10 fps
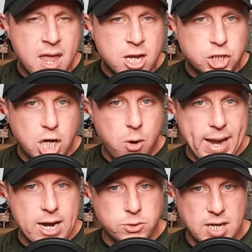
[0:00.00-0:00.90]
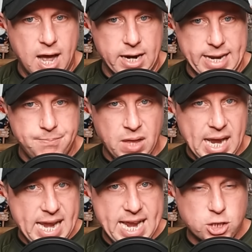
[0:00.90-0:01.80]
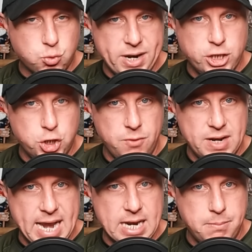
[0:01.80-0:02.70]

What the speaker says: Shohei Ohtani, he has rejuvenated